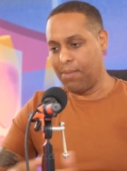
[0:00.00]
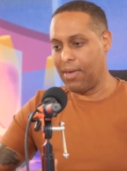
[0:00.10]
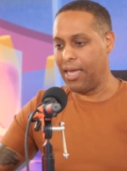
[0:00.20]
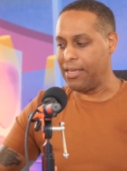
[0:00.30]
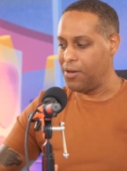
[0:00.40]
hey
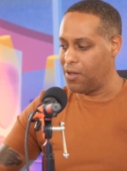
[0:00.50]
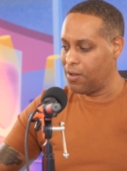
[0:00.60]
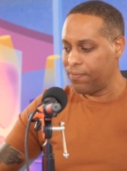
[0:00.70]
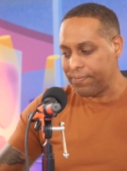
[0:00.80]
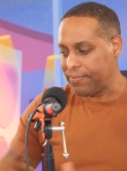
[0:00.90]
man, you
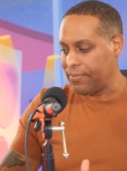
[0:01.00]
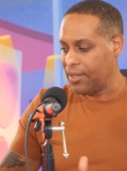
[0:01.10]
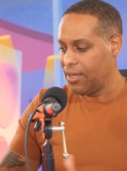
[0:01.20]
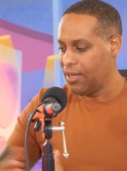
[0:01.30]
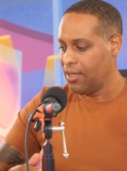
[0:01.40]
know
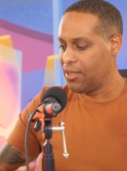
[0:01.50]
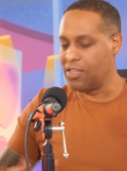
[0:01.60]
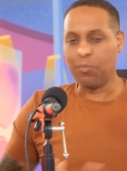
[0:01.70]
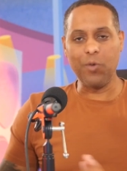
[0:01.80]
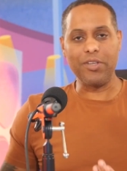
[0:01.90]

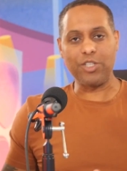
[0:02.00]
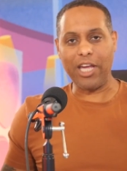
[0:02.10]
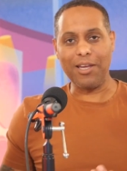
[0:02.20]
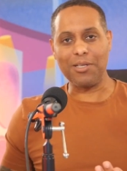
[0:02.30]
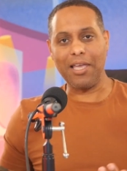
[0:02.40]
these movies
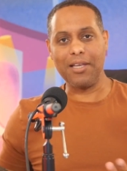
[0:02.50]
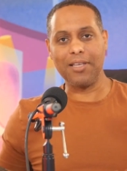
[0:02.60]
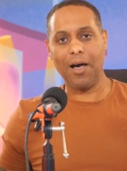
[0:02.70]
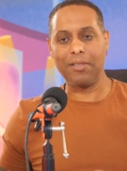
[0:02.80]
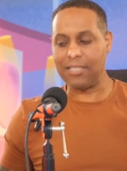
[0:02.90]
change things
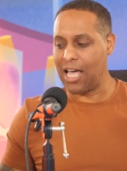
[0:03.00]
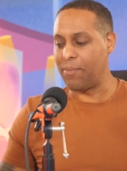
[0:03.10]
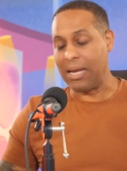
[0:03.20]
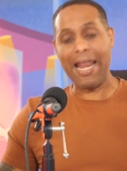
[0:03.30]
all the time,